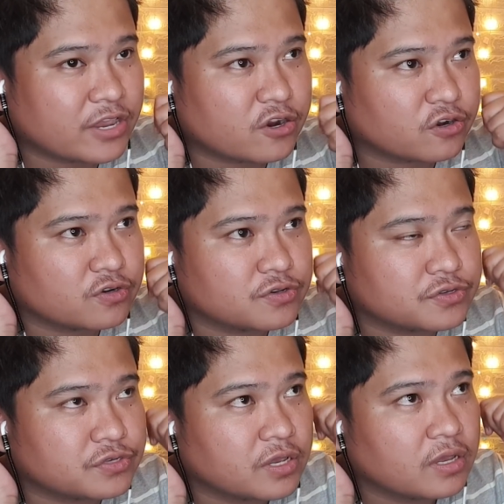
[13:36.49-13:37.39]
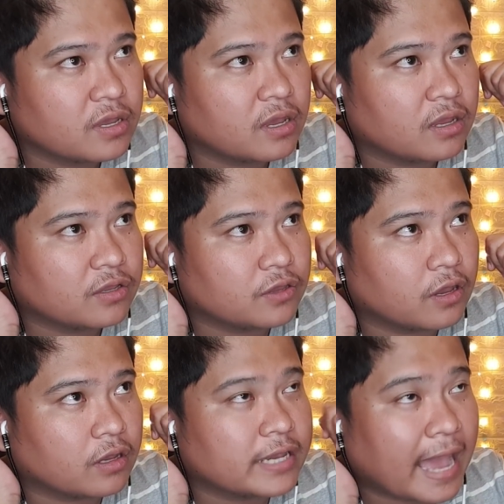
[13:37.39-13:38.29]
year's
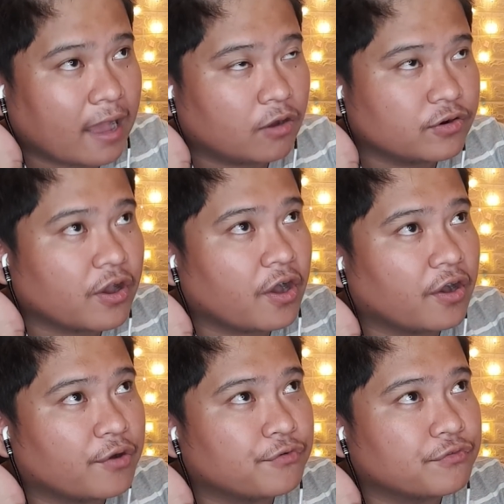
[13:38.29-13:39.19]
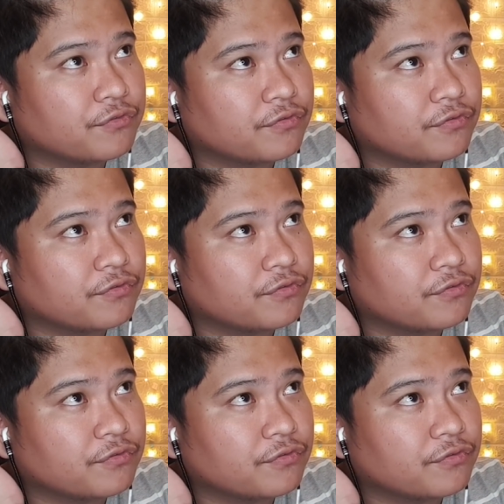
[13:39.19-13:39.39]
gown of